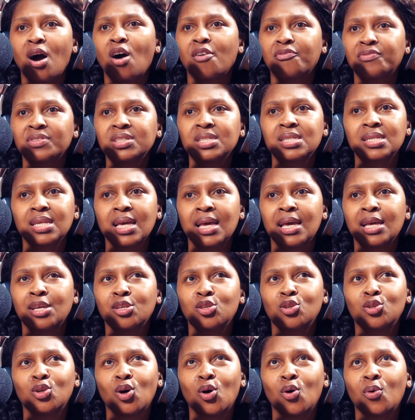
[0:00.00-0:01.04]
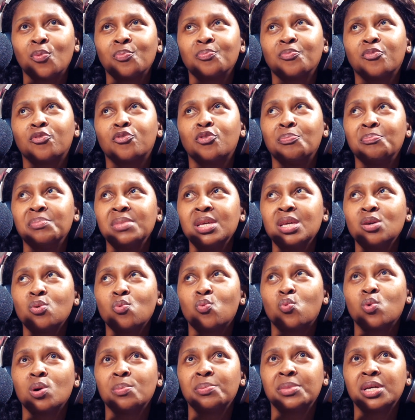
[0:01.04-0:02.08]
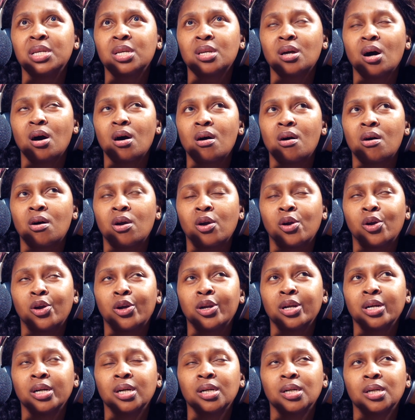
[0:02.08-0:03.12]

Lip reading: often say, for me, women are,